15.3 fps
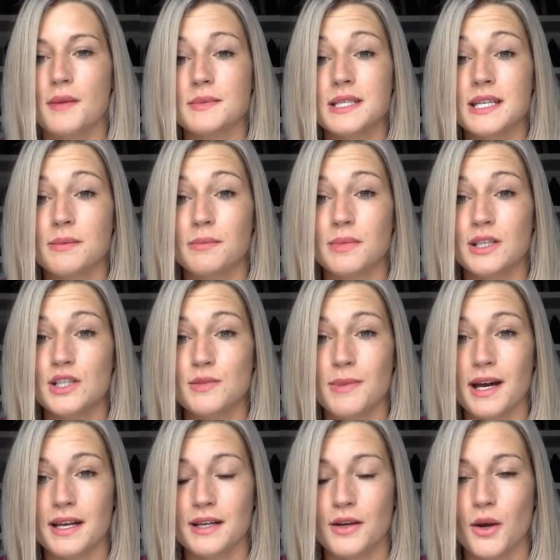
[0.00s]
Team
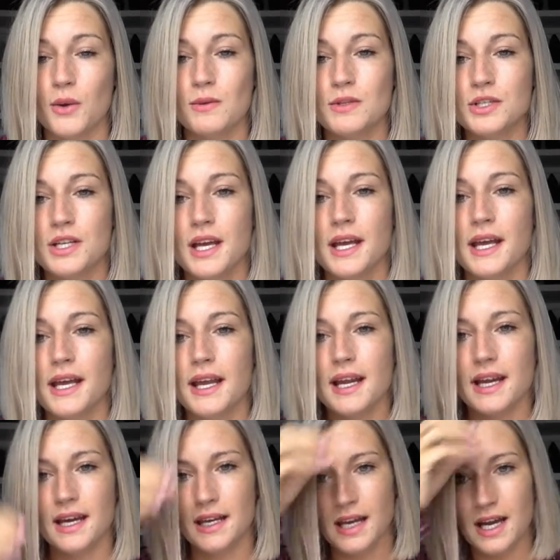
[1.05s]
Beachbody coach,
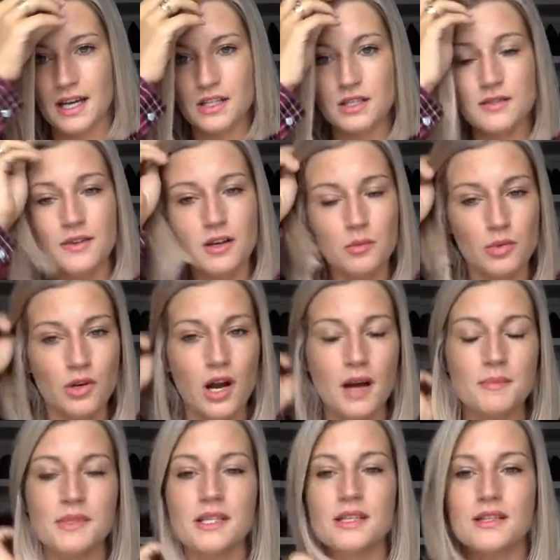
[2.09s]
and I just felt
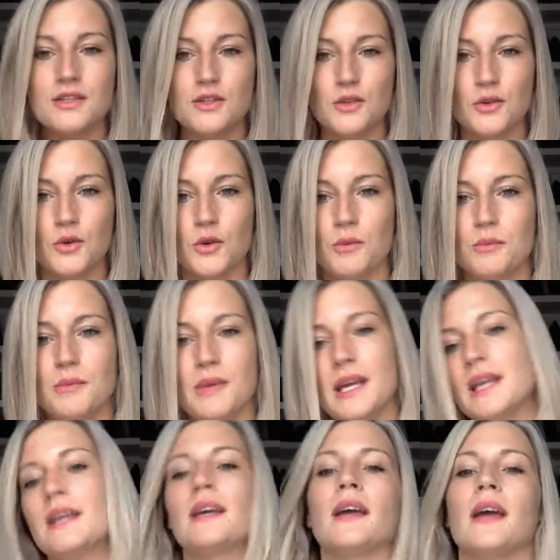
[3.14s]
prompted to
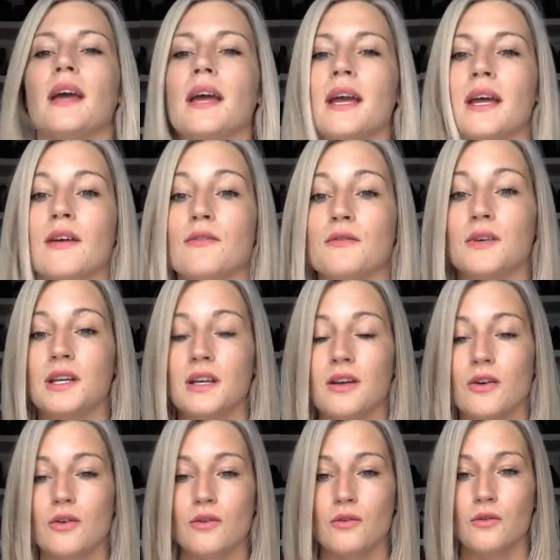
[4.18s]
make a
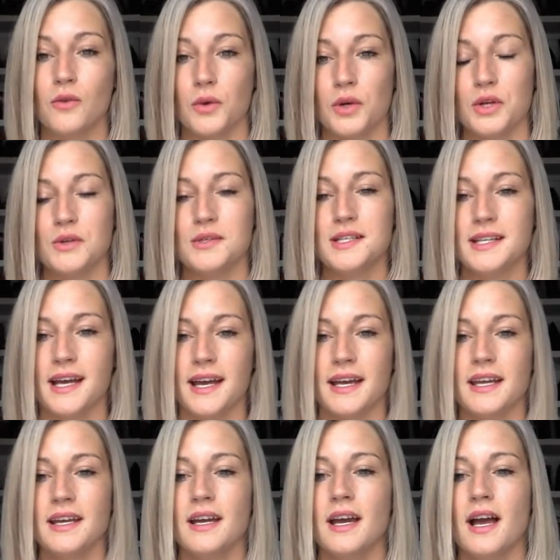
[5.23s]
video for you
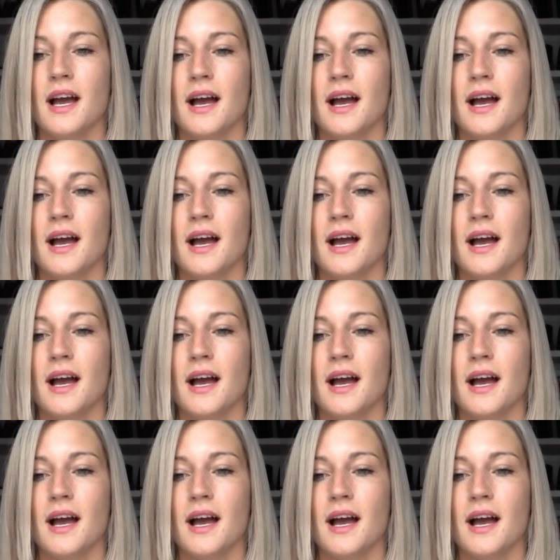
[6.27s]
today